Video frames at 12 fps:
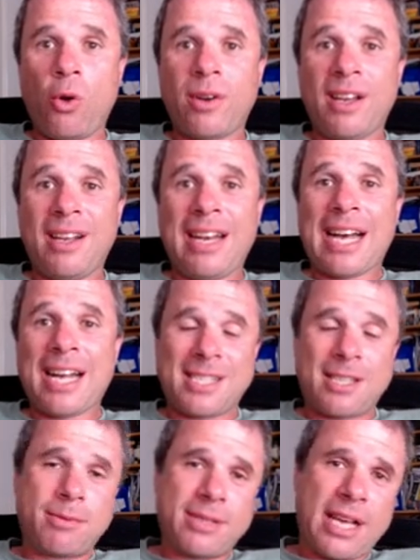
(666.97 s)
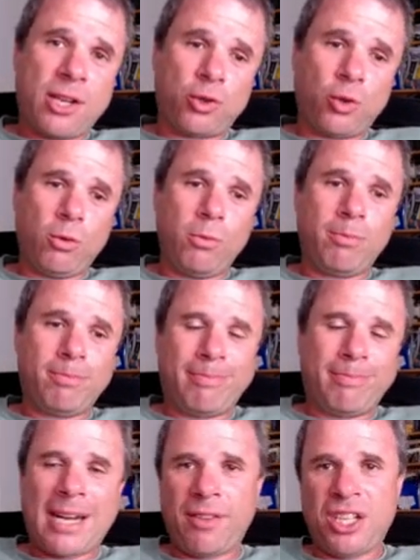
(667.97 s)
a large substantial
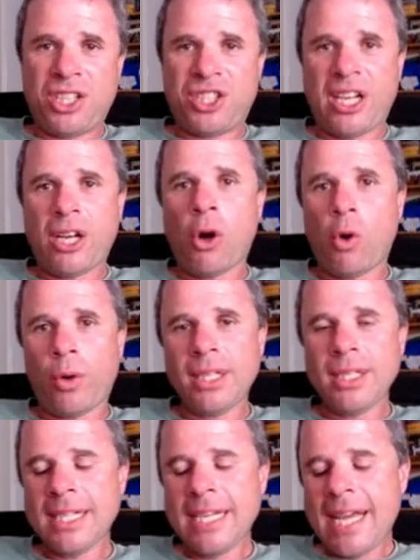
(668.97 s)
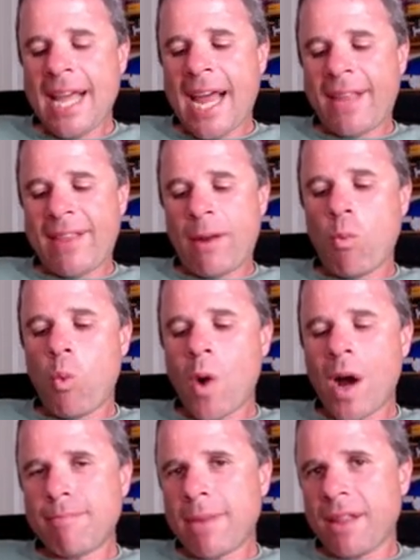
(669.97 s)
part of their shareholdings. And then
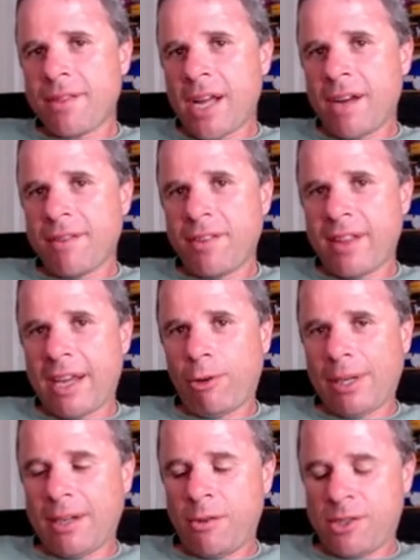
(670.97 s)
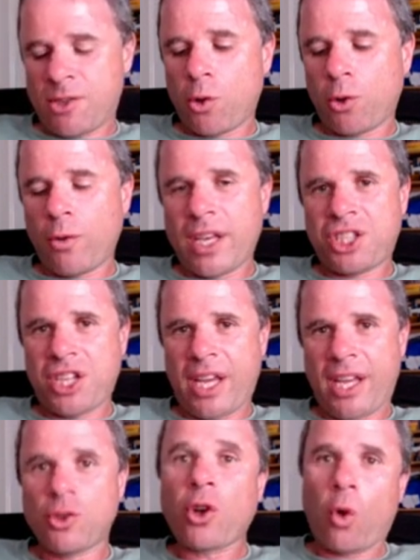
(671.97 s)
1 month after they sold all their
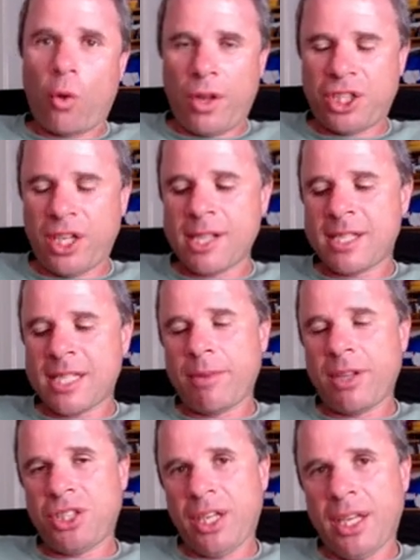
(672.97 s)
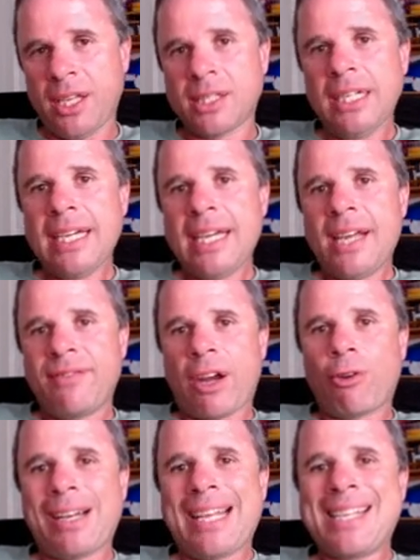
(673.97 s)
shares, not all their shares, some of the shares, they
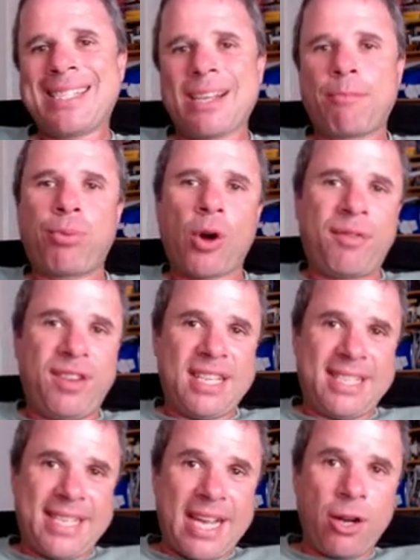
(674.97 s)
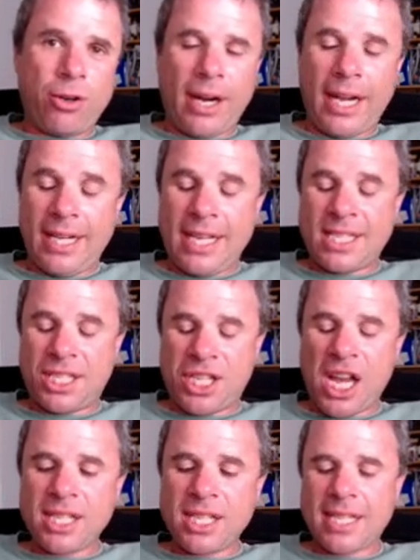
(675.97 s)
released a profit downgrade. It's
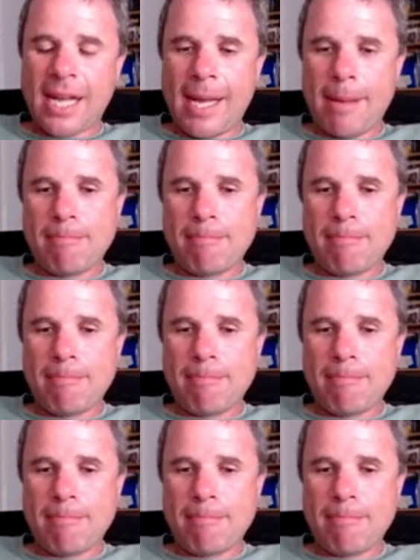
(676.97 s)
just, I